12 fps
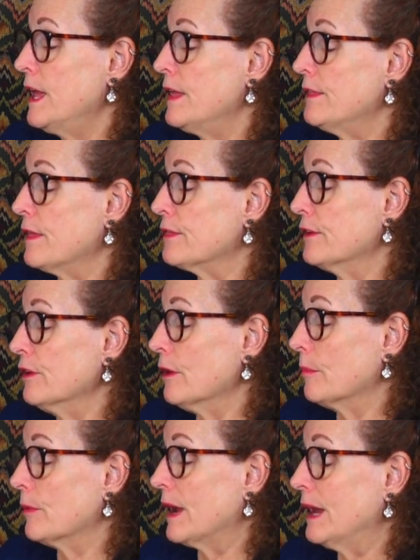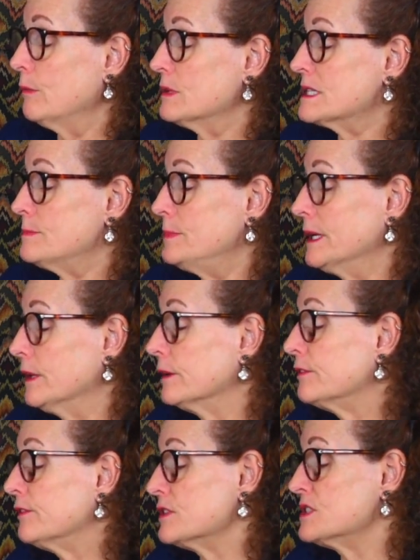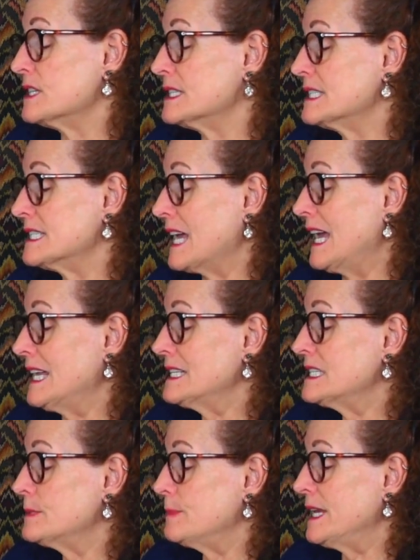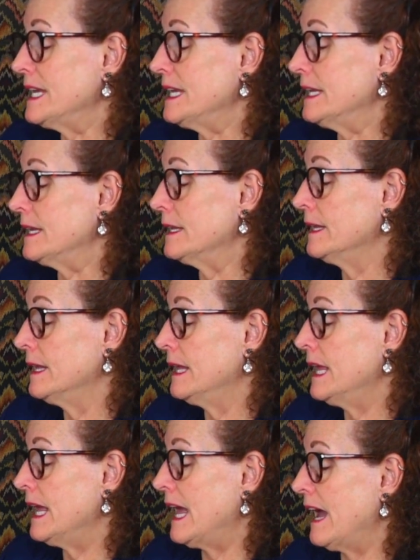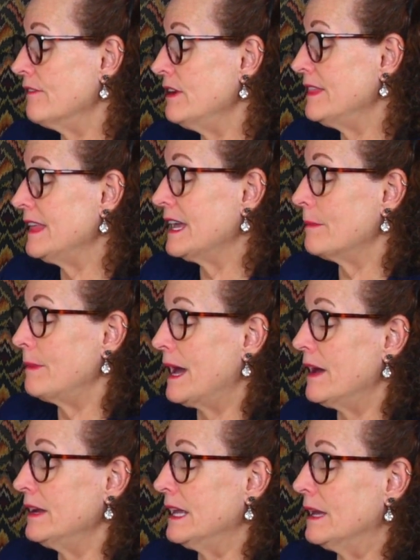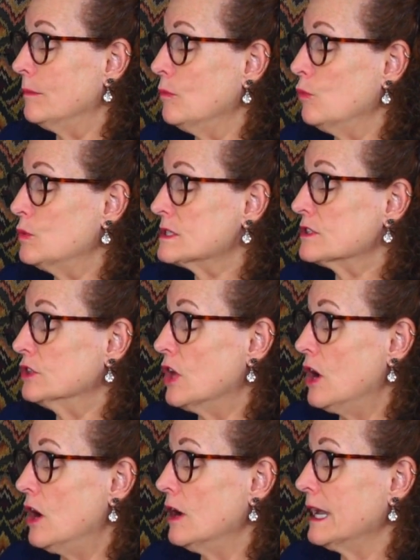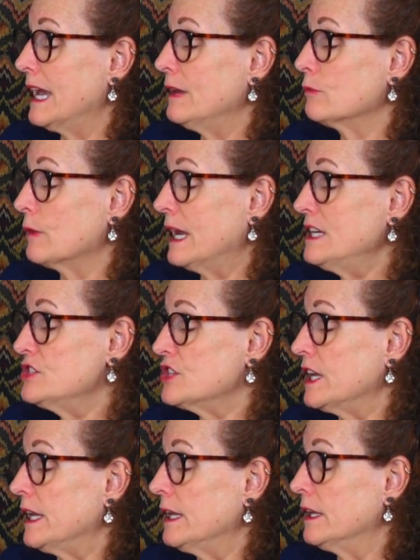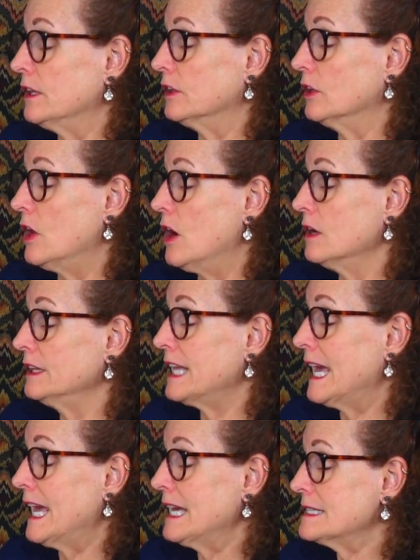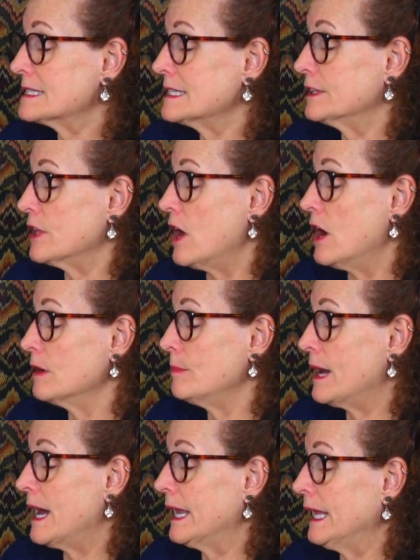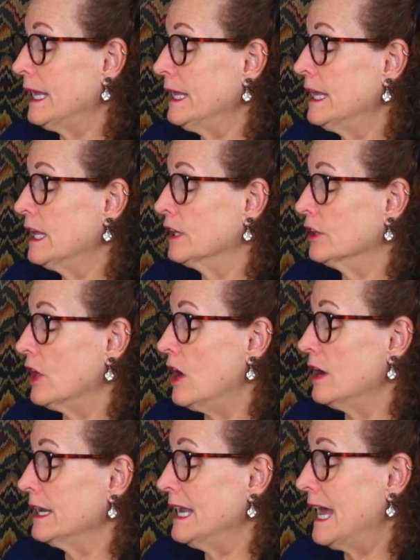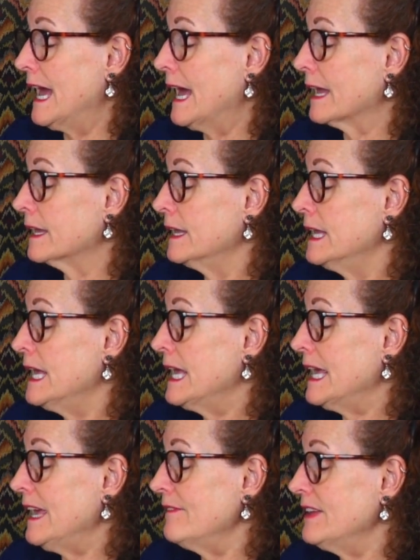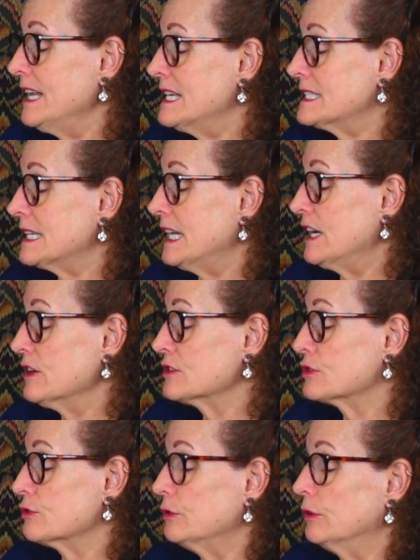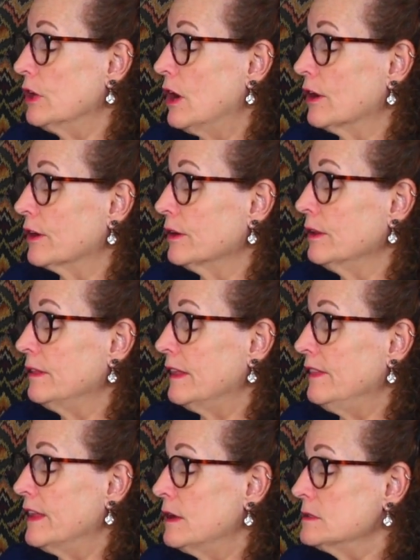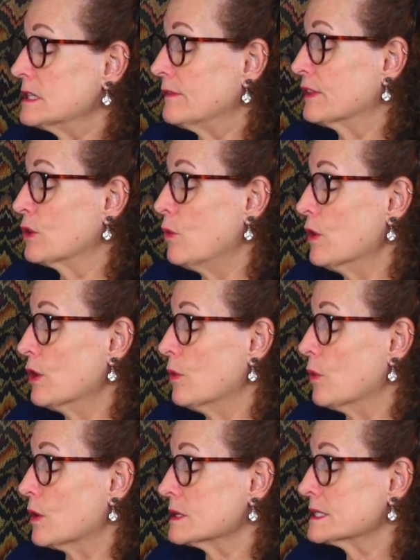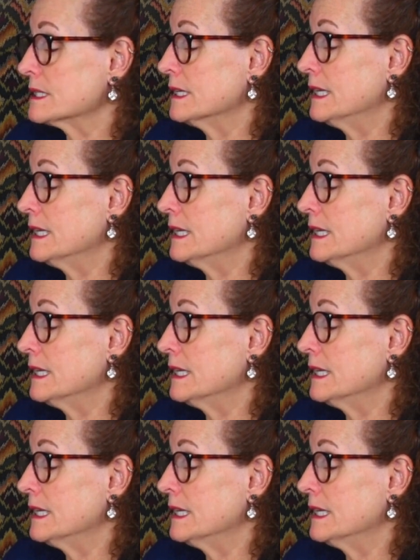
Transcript: The thoroughbred was built for sustained speed. Everything about him was long and rangy. Long legs, long body, long neck. Even his ears grew longer than those of the quarter horse.